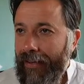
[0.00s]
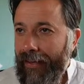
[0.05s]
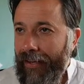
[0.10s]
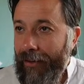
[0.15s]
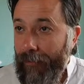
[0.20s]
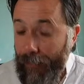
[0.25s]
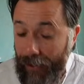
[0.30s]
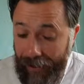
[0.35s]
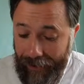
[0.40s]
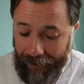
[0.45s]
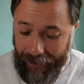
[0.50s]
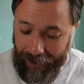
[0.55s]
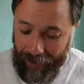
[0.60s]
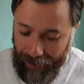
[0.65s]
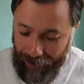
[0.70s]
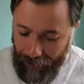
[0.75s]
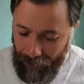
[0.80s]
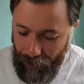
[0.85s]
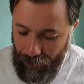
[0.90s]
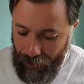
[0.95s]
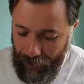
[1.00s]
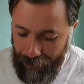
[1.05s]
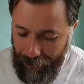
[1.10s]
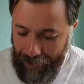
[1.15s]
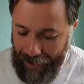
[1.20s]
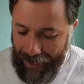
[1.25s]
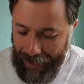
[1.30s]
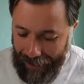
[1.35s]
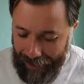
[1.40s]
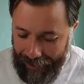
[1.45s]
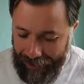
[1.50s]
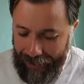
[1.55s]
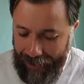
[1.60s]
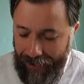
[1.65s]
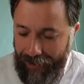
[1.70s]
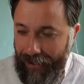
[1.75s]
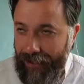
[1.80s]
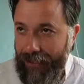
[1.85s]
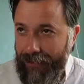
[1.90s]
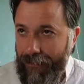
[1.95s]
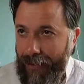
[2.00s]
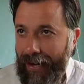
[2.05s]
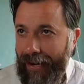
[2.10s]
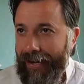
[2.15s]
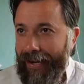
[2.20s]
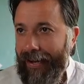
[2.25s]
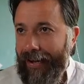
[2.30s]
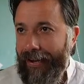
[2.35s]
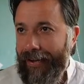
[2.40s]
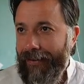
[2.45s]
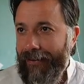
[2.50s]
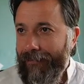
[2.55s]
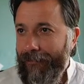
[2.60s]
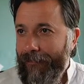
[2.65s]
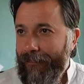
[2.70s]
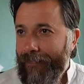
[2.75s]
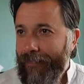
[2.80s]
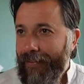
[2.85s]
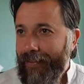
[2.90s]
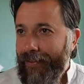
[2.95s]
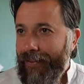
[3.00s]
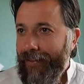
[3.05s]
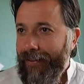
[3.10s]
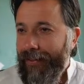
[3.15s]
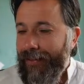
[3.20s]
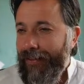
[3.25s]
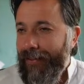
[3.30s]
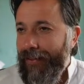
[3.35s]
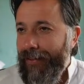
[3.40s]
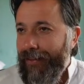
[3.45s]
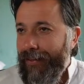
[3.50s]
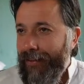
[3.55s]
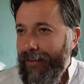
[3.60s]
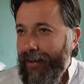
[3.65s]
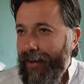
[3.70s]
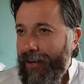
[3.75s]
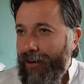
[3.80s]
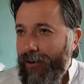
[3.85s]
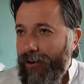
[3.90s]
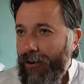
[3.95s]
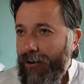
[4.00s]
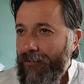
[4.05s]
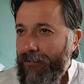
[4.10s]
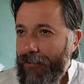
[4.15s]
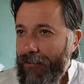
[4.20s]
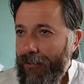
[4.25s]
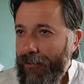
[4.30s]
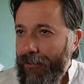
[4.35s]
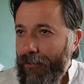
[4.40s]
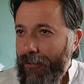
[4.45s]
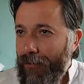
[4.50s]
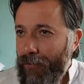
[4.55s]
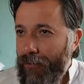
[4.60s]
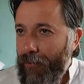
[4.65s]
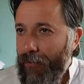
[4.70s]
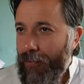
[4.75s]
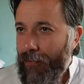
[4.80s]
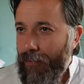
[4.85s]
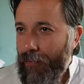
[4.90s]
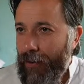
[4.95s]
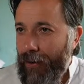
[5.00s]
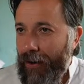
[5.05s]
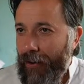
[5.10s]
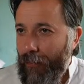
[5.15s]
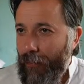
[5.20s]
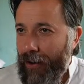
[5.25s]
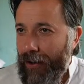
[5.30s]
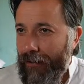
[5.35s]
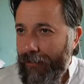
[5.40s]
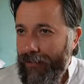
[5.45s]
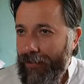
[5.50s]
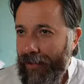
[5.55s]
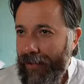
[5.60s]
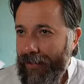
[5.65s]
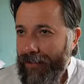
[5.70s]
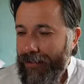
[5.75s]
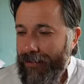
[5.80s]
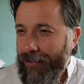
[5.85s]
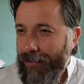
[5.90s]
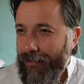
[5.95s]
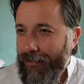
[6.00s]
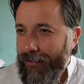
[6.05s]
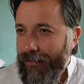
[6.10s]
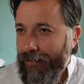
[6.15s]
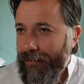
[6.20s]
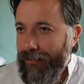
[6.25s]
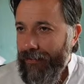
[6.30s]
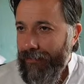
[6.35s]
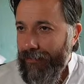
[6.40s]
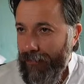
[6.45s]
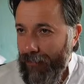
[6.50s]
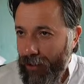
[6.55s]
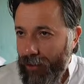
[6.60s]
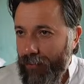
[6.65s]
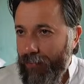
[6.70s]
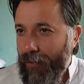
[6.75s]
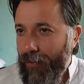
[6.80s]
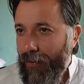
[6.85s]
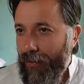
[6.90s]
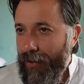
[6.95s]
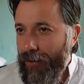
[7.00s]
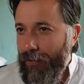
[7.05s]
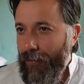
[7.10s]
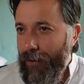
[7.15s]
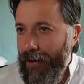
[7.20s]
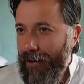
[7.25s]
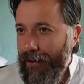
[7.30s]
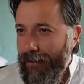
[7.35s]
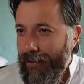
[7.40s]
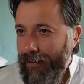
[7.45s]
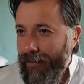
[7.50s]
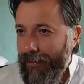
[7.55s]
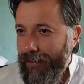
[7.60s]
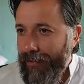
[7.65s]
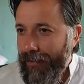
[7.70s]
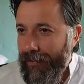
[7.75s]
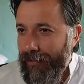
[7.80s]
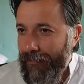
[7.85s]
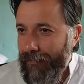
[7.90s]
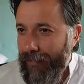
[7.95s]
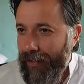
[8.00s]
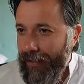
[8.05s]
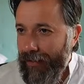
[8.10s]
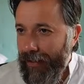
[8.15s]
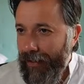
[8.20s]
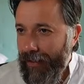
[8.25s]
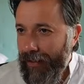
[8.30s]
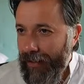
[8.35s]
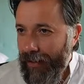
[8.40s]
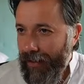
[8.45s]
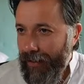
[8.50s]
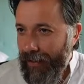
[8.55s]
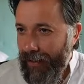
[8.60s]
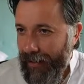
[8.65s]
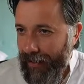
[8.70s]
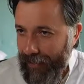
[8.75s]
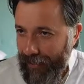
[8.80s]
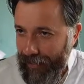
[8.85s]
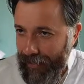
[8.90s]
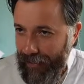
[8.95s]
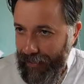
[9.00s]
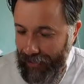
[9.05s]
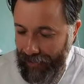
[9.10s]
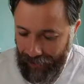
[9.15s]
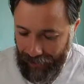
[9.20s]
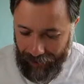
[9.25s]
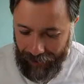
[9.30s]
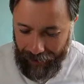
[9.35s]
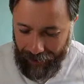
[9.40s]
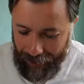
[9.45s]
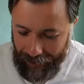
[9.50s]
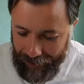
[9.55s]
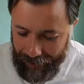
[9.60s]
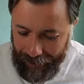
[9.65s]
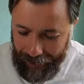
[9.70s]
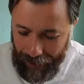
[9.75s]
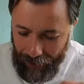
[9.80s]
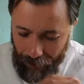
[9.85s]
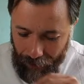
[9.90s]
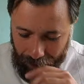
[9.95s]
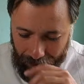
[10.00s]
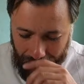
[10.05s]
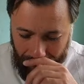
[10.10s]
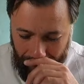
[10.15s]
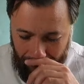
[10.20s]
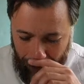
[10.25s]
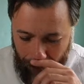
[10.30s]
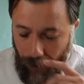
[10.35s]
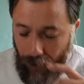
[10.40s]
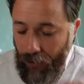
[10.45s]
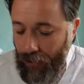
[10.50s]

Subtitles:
written in the book of Malachi. This is Malachi. I don't know if you were aware of this. Most probably you are. But let's take a look in the